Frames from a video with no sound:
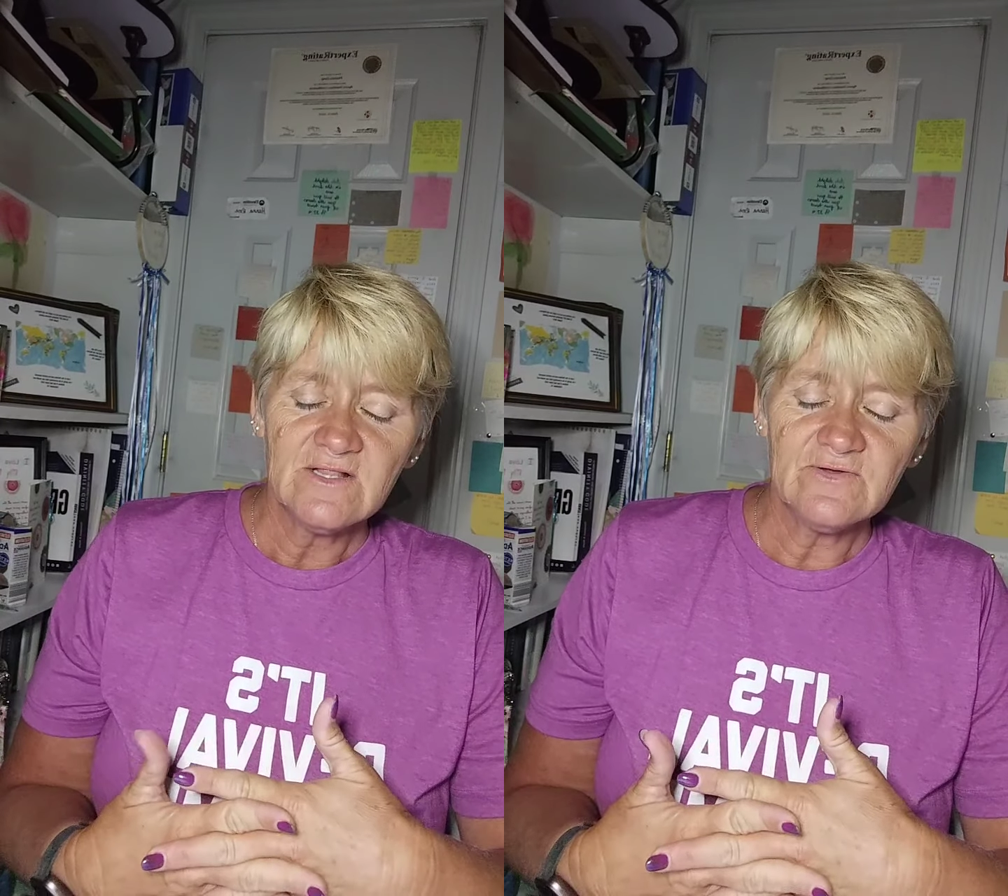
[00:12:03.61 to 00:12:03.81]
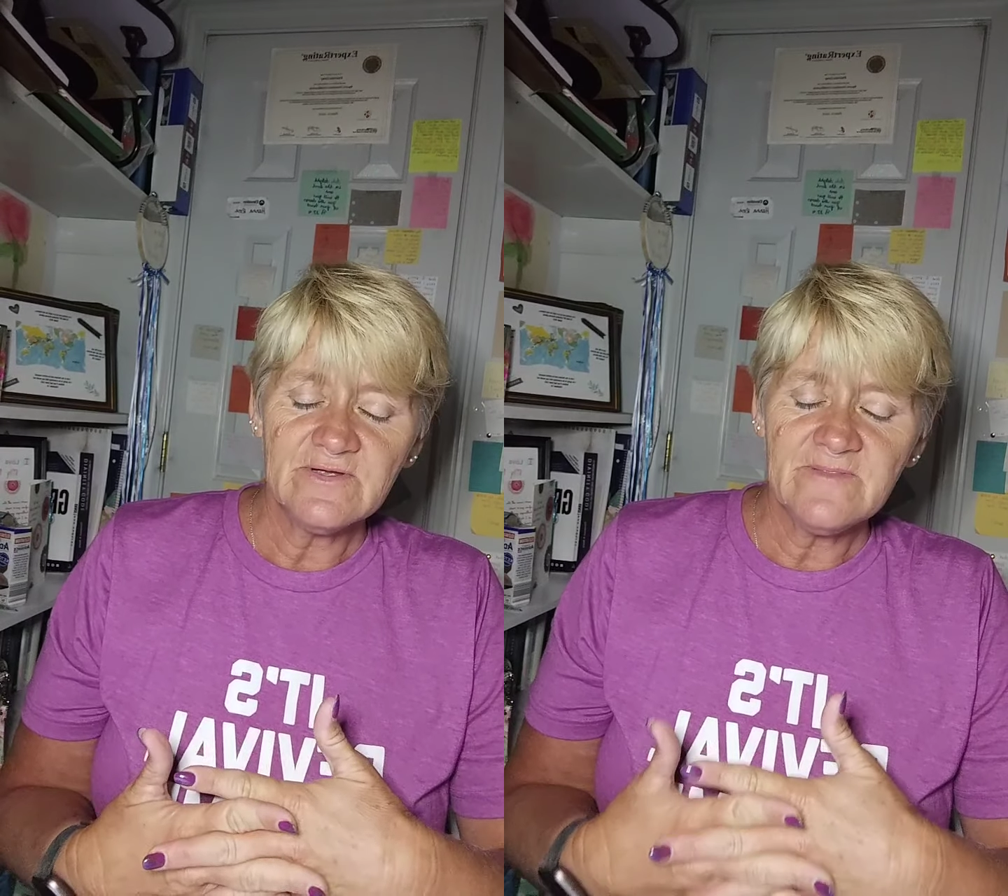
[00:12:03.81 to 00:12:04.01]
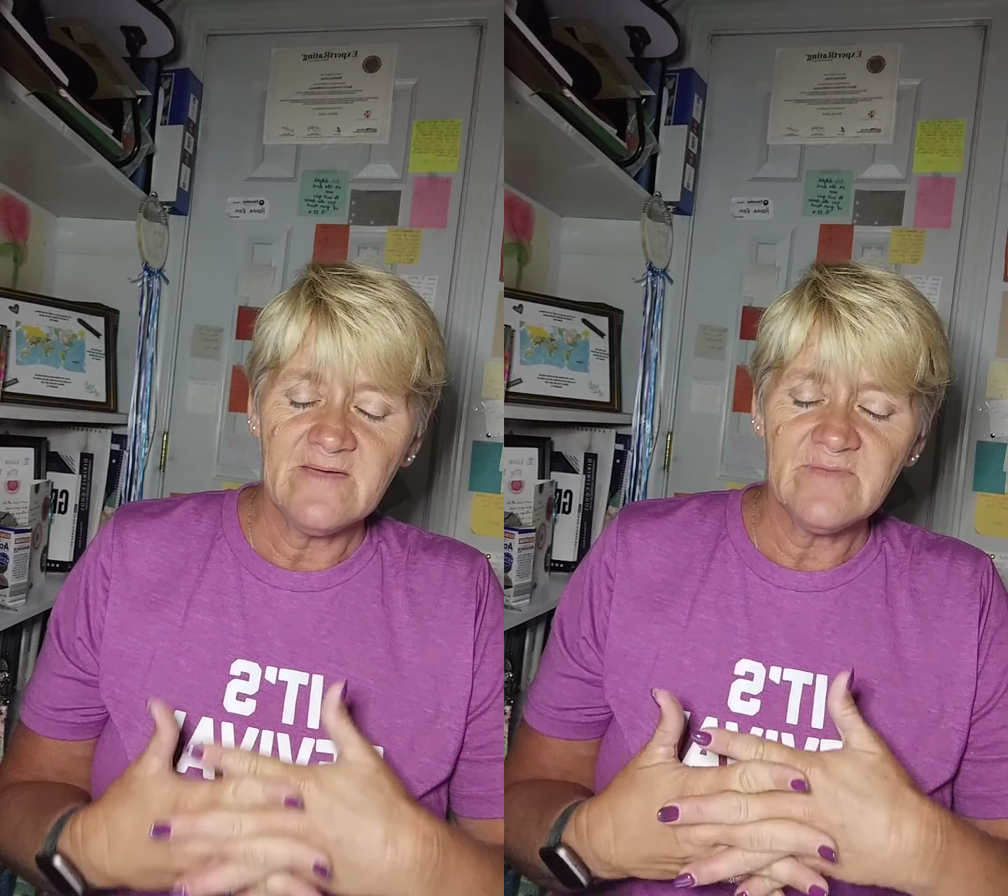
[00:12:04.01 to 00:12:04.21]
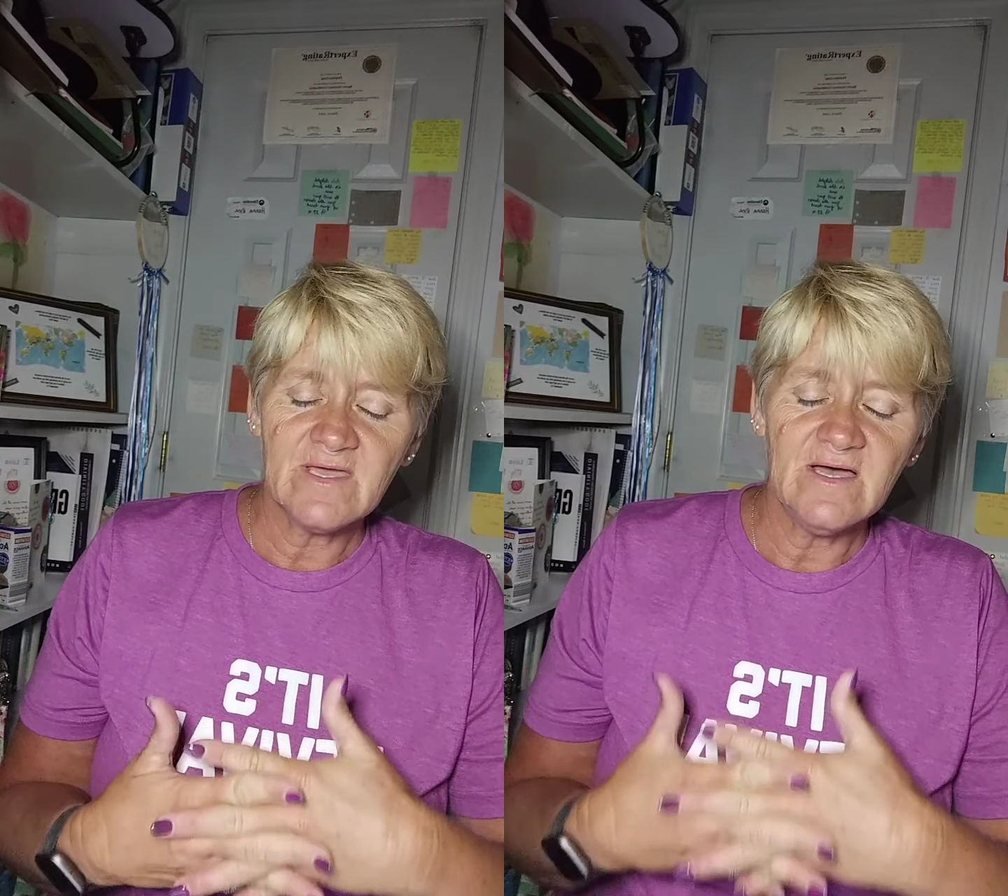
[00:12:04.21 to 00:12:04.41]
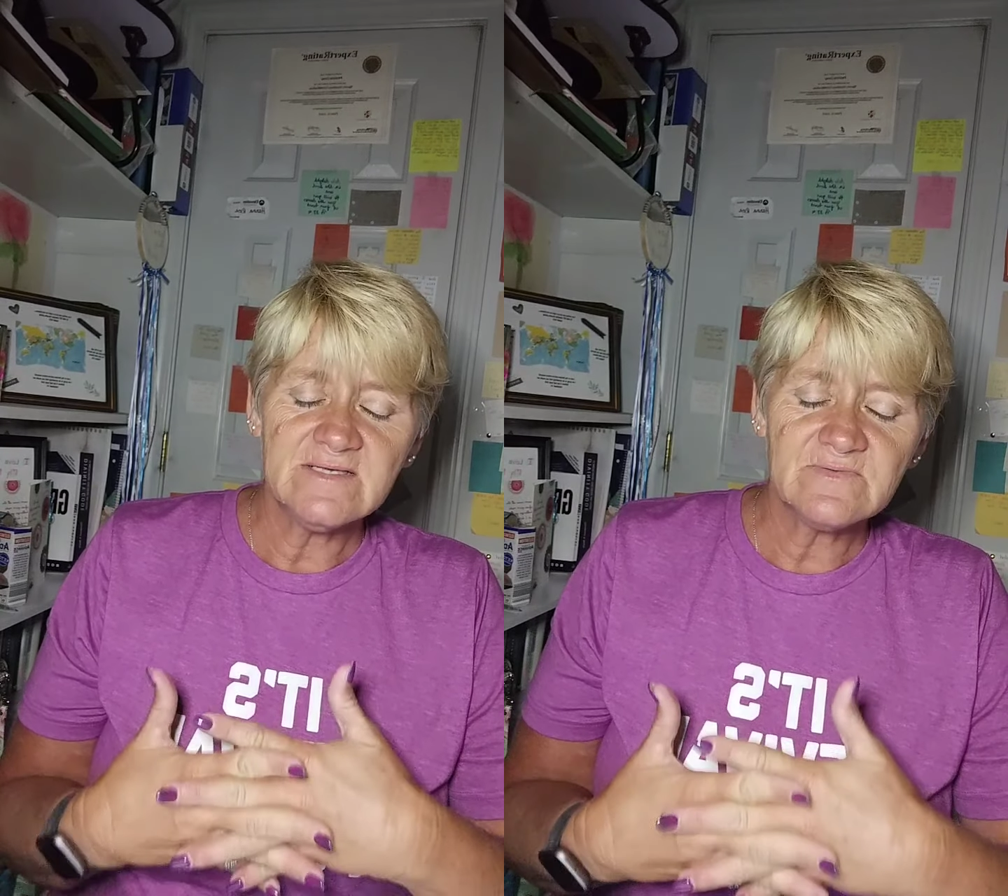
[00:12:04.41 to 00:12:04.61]
Lord, that
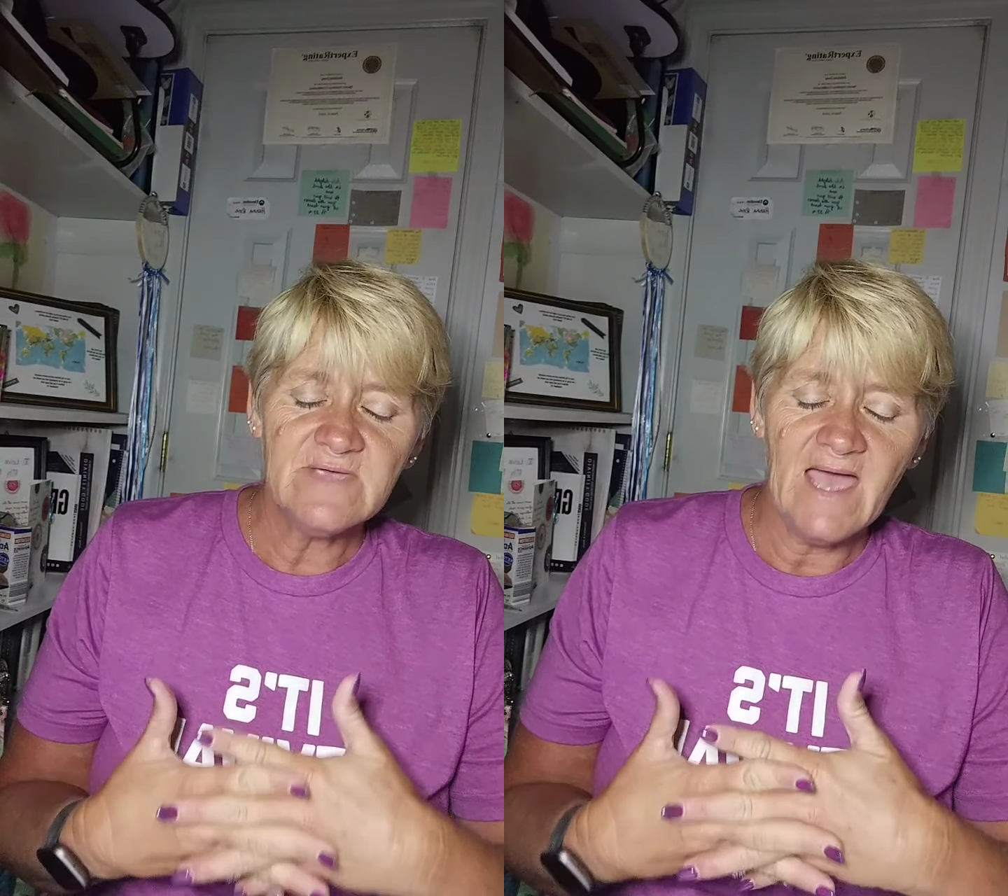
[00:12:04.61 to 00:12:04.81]
because we